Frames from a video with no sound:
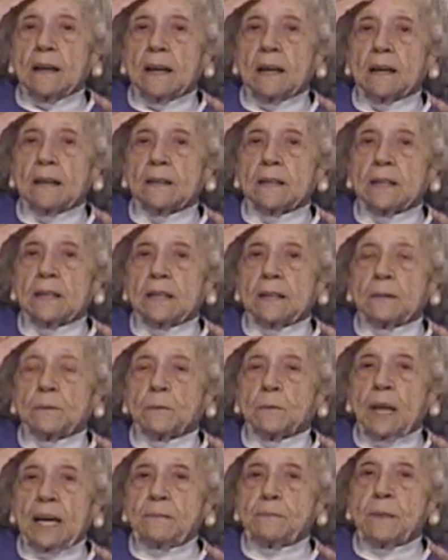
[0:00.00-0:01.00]

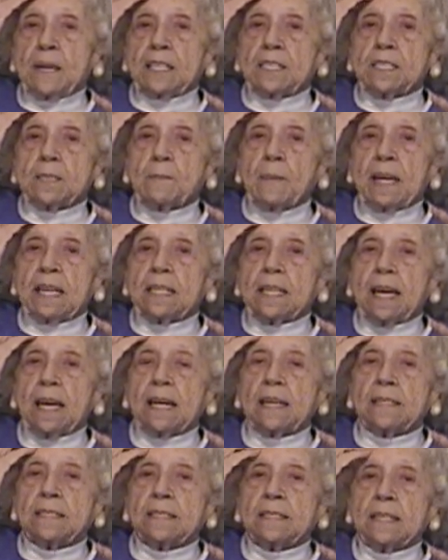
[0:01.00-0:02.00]
had been to
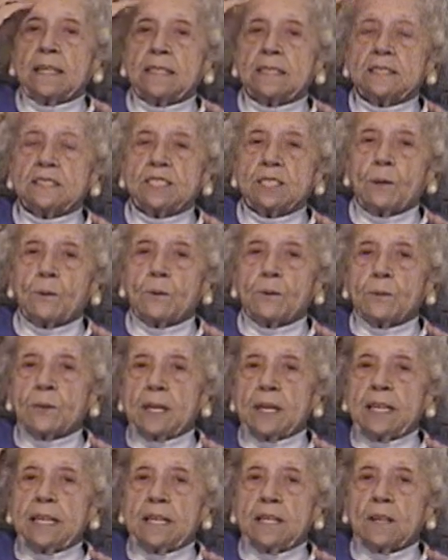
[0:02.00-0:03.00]
Manhattan, and so
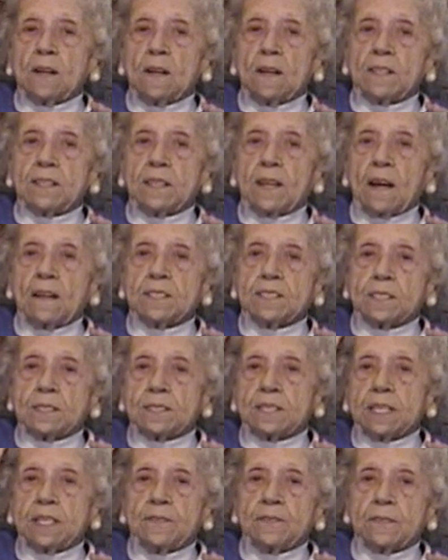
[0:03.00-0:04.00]
he called Dr.
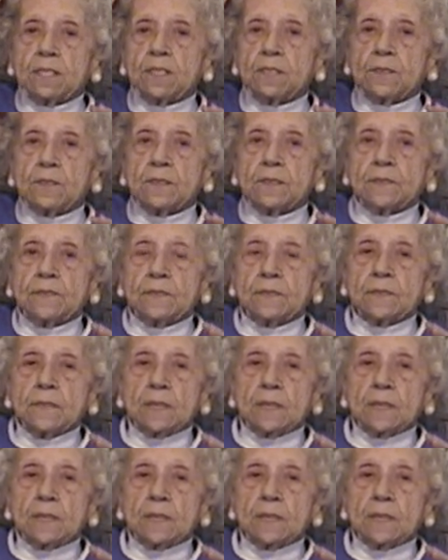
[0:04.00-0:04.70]
Diefendorf,